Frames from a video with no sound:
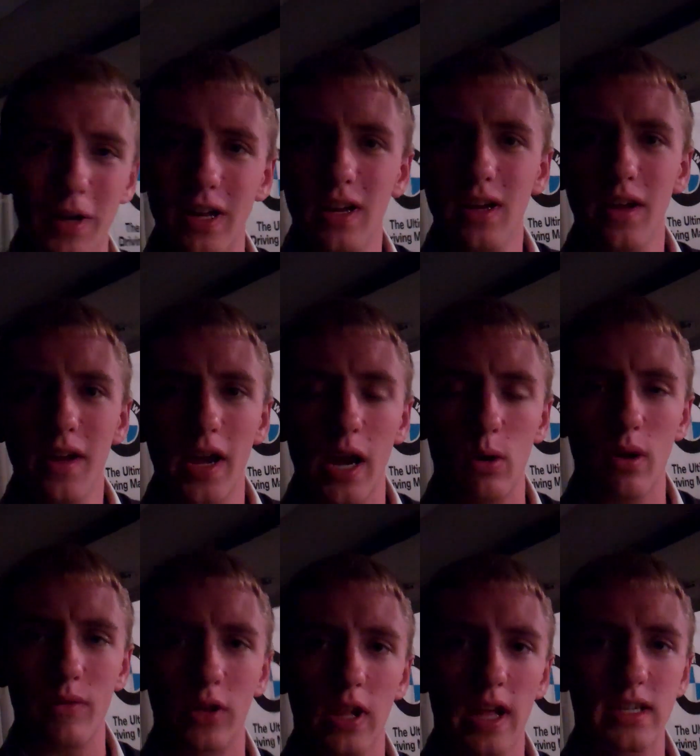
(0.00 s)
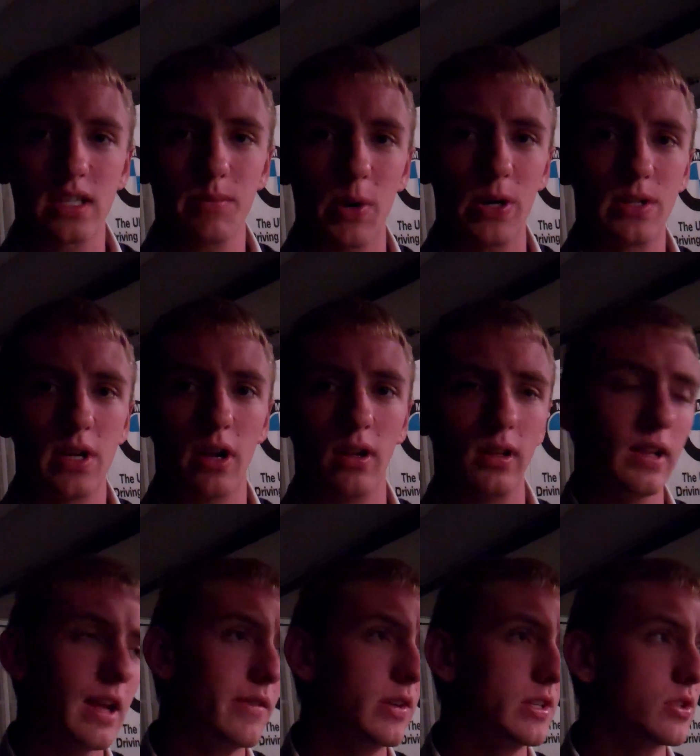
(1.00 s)
but I don't have a class tomorrow till
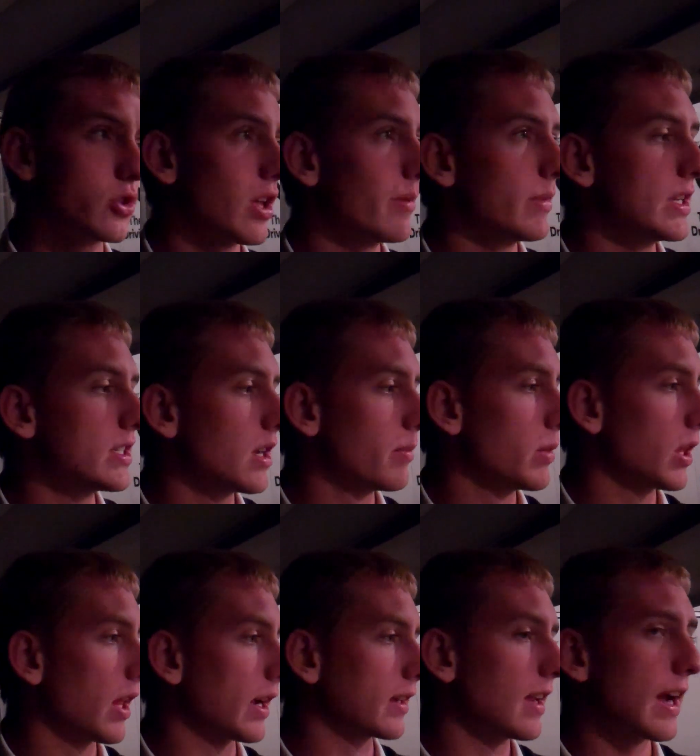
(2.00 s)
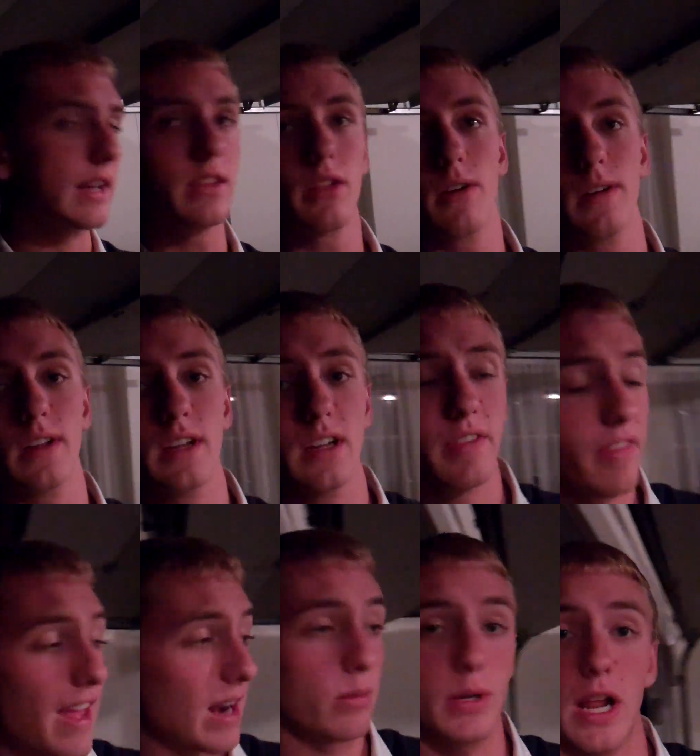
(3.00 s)
11, so that means up at like 9:30, and
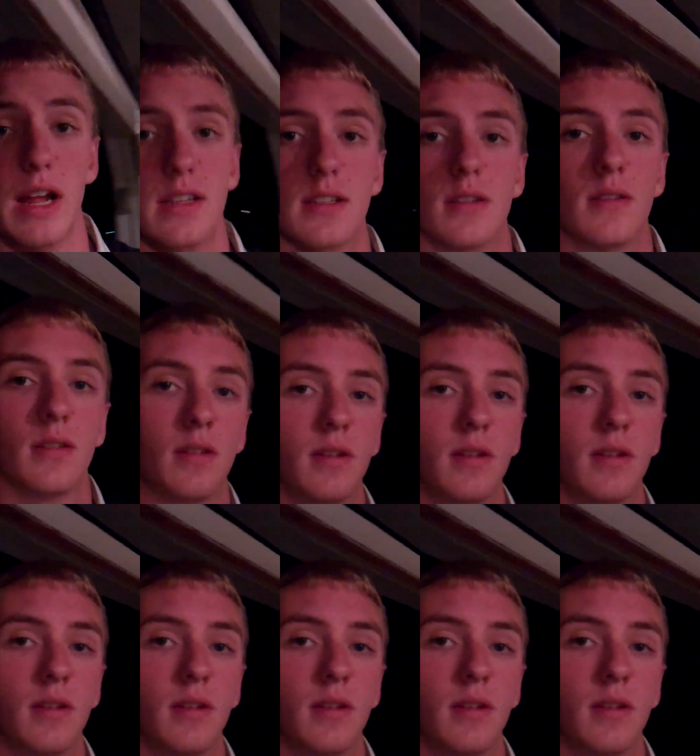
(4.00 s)
that'll be nice.